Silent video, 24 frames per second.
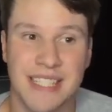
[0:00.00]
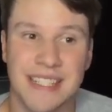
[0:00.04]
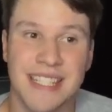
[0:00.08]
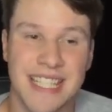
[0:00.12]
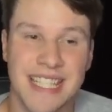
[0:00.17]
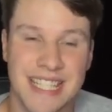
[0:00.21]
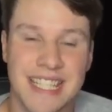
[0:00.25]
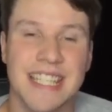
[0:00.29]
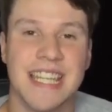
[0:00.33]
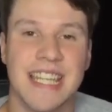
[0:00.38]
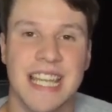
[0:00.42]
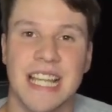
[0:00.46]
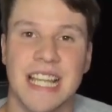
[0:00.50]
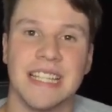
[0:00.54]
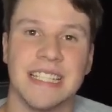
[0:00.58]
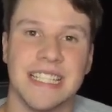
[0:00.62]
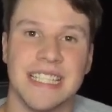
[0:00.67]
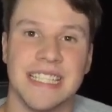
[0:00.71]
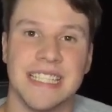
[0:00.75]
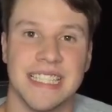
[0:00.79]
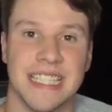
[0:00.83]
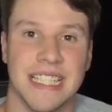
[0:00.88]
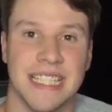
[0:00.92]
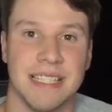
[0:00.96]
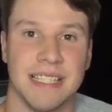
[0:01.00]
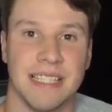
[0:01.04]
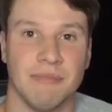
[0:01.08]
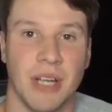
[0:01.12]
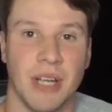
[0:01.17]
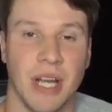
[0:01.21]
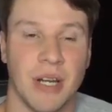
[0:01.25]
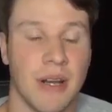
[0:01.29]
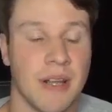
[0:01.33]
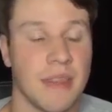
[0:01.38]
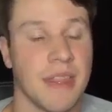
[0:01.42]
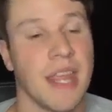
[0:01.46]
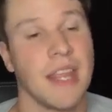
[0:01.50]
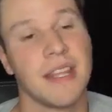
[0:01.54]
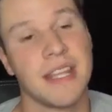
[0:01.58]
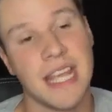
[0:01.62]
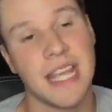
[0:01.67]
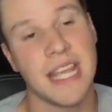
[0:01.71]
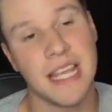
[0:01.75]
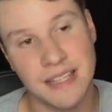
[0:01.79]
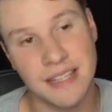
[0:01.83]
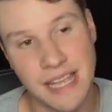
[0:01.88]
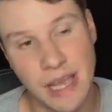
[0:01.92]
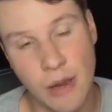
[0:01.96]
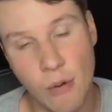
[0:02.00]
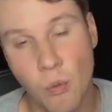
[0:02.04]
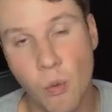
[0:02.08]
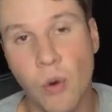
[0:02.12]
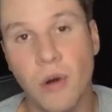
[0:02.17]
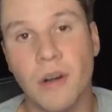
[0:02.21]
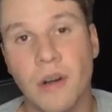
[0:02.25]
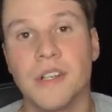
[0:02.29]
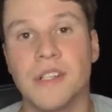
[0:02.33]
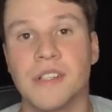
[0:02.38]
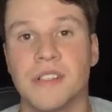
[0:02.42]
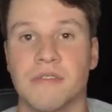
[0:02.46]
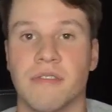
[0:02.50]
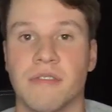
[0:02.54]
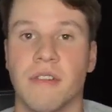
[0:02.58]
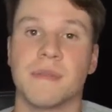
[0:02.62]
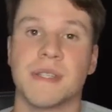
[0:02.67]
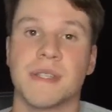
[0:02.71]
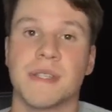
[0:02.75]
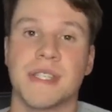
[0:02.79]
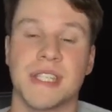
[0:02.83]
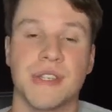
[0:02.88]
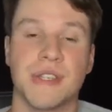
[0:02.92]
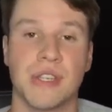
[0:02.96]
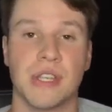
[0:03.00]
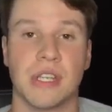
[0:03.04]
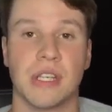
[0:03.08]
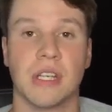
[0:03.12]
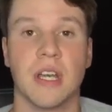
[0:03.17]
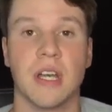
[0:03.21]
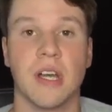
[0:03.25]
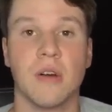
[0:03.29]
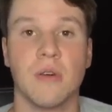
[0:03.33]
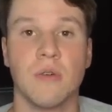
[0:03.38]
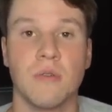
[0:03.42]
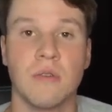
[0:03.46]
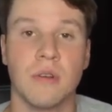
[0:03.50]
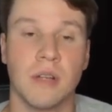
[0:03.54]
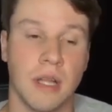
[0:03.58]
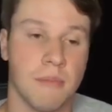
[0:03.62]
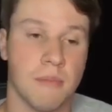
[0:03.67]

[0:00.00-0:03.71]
This is an elite team. All right, they did get worse from a season ago.